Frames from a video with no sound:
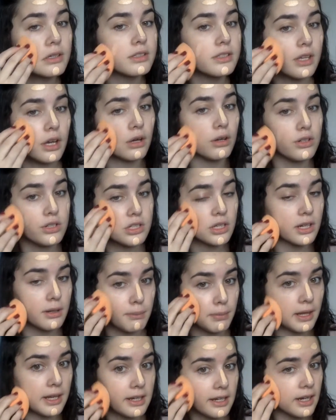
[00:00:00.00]
So I'm just going
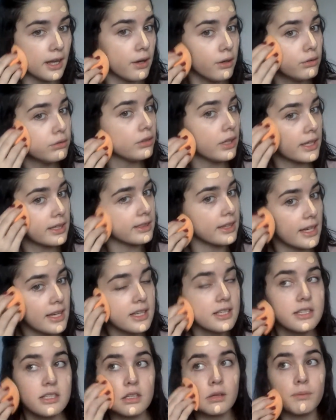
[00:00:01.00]
to blend it out like
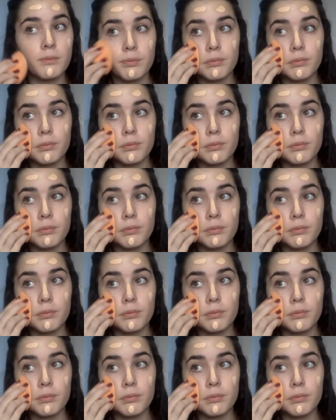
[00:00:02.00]
this.